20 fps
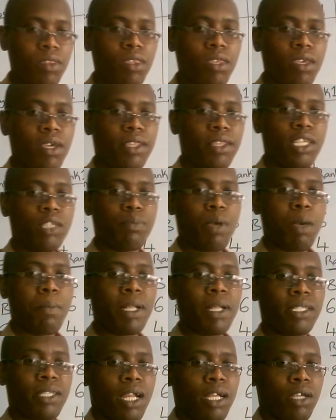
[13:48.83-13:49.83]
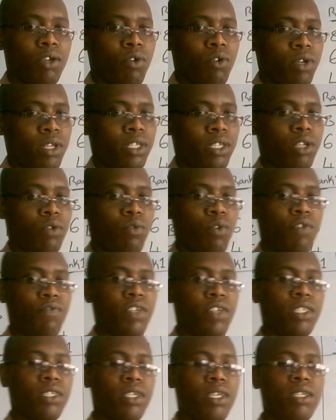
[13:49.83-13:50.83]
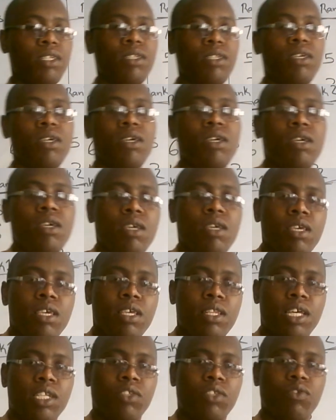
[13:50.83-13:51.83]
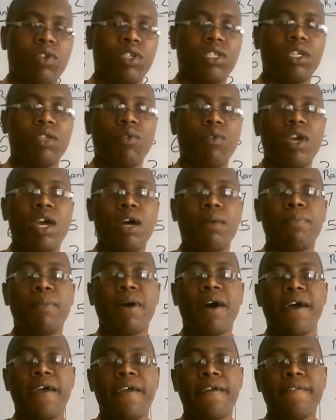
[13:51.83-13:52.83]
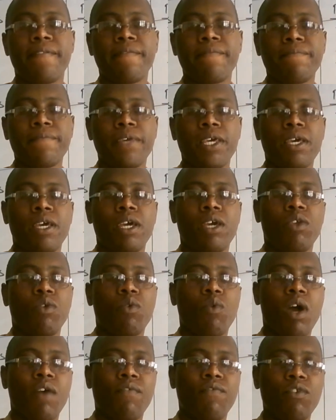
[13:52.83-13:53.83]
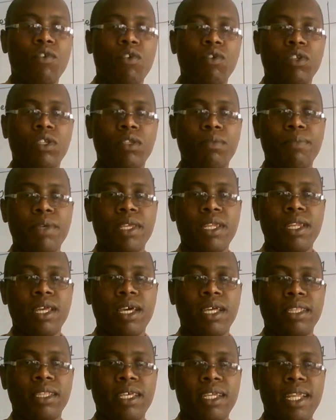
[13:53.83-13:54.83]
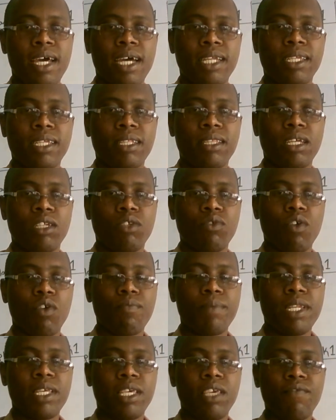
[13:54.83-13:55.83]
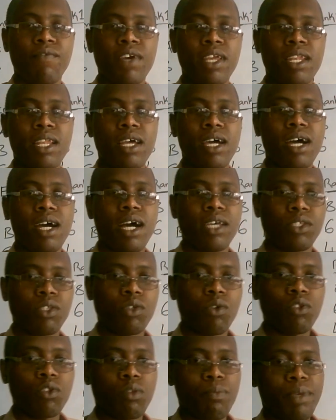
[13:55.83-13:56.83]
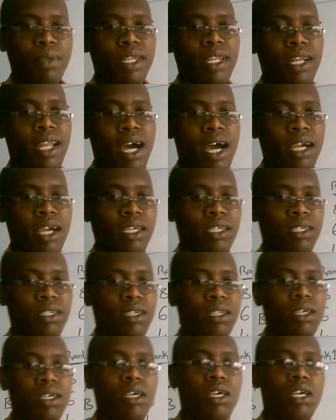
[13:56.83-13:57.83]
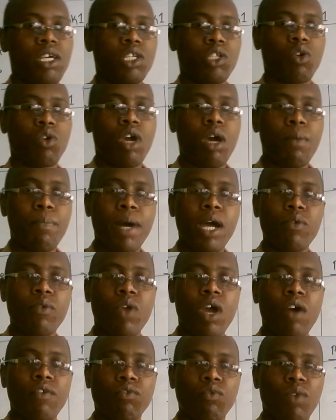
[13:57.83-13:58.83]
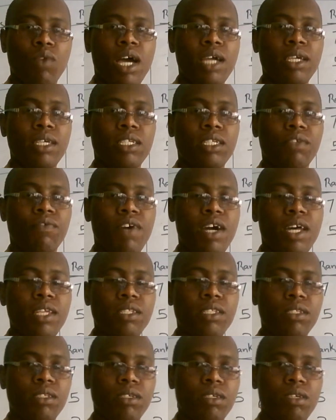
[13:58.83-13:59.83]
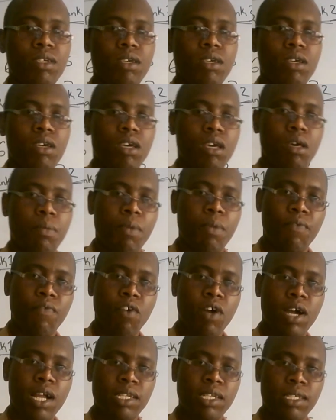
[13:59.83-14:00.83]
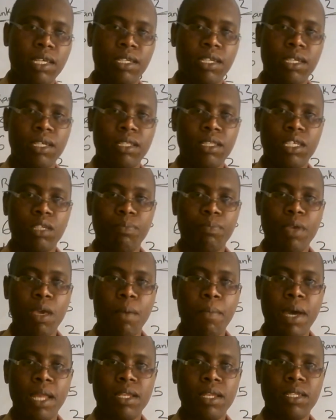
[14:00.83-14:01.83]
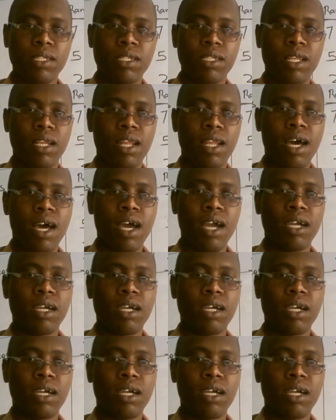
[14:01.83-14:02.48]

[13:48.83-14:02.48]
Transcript: the Spearman's rank correlation coefficient in a situation whereby you have not been, the data that you have been given has not been ranked. So whereby we have to rank it first before calculating the Spearman's rank